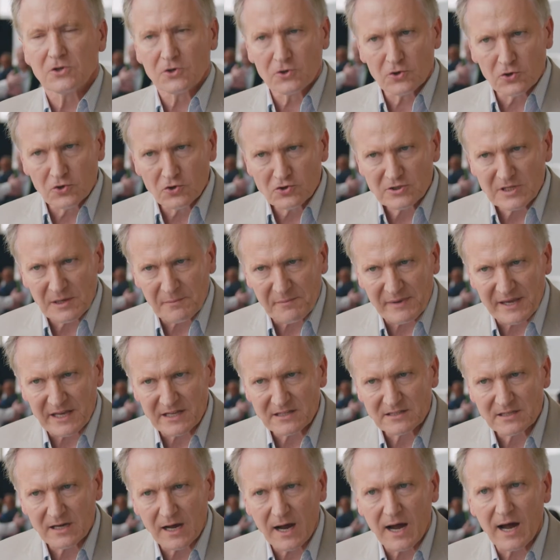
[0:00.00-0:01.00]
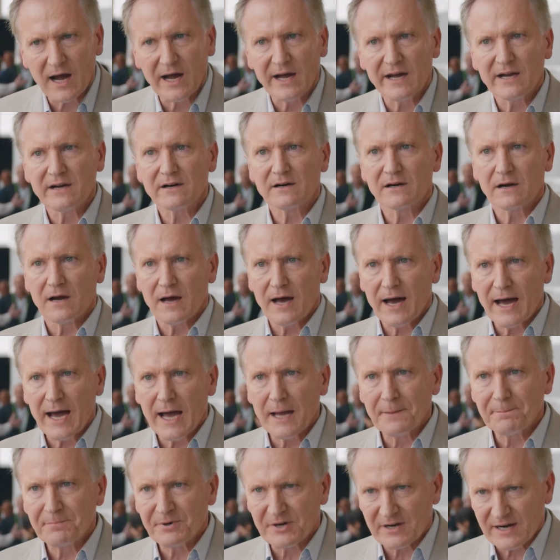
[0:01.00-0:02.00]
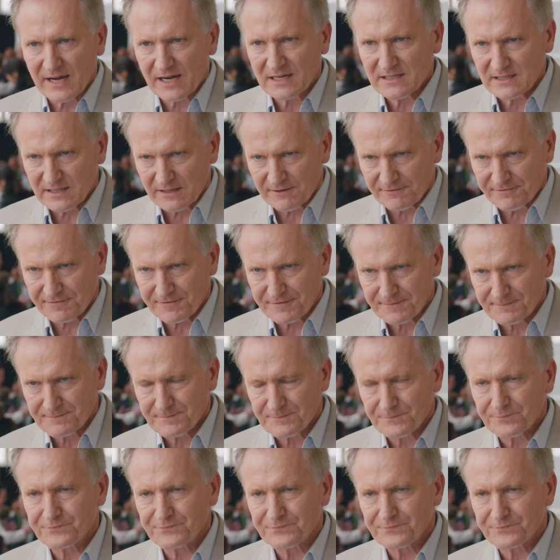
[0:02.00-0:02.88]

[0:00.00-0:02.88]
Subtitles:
glutamate, are hyperactive.